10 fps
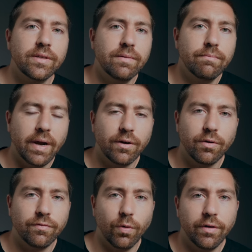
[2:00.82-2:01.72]
is a micro
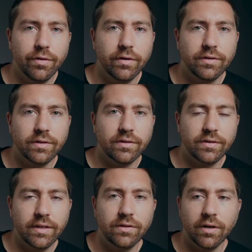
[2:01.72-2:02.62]
four thirds
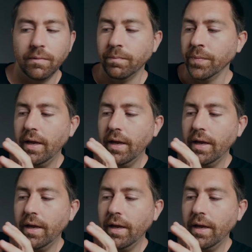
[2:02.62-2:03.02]
sensor.